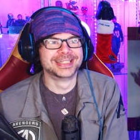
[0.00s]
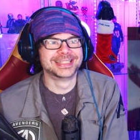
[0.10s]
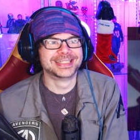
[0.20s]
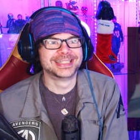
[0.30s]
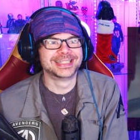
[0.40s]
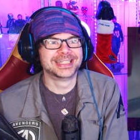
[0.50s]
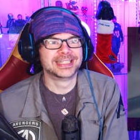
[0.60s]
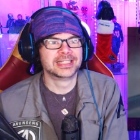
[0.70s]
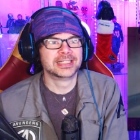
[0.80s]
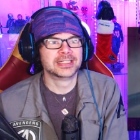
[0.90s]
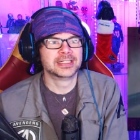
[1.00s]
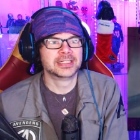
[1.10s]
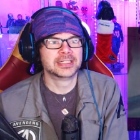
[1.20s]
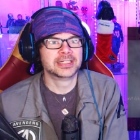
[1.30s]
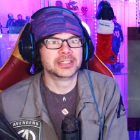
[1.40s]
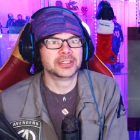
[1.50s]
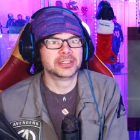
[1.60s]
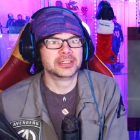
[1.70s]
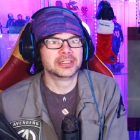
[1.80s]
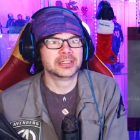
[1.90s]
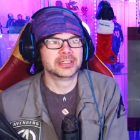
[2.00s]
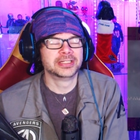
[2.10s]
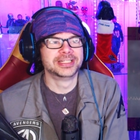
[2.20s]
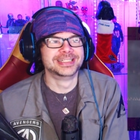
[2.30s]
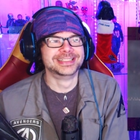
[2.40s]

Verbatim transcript: Is it time? It's time.